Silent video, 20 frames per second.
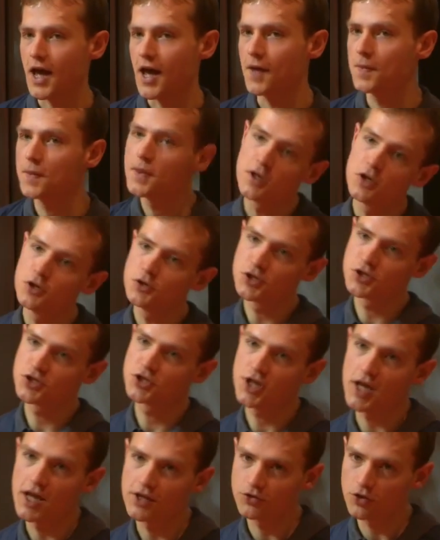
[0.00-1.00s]
and that you just
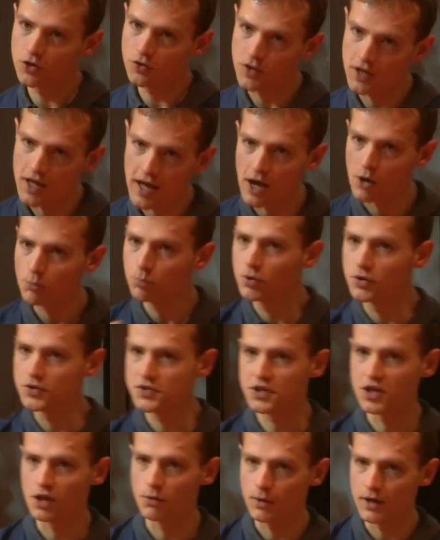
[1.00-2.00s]
check that the
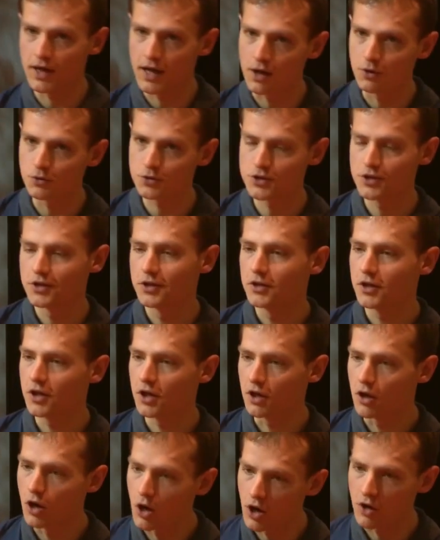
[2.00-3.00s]
outputs coming out
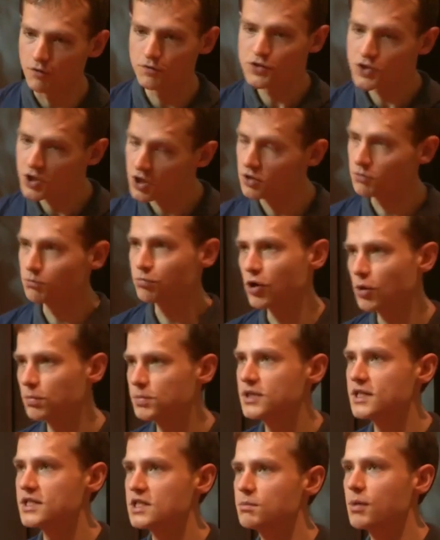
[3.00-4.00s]
have certain
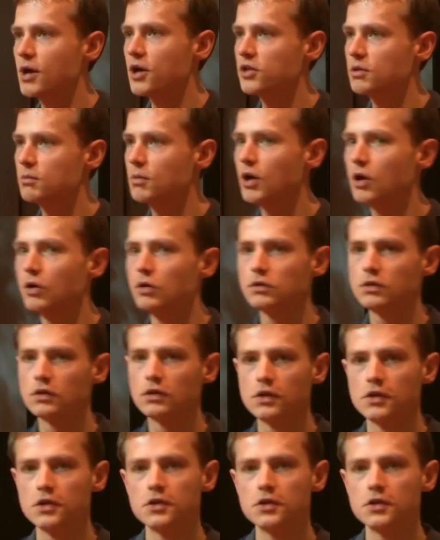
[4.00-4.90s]
properties about them hold.